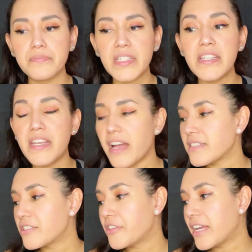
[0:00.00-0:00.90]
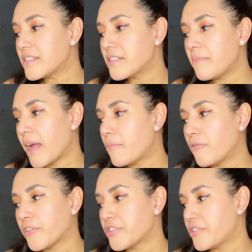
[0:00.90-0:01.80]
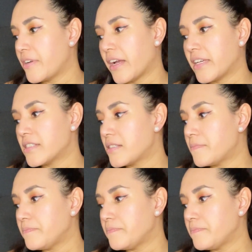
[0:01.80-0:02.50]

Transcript: Yeah, so that's the Bible verse, you guys.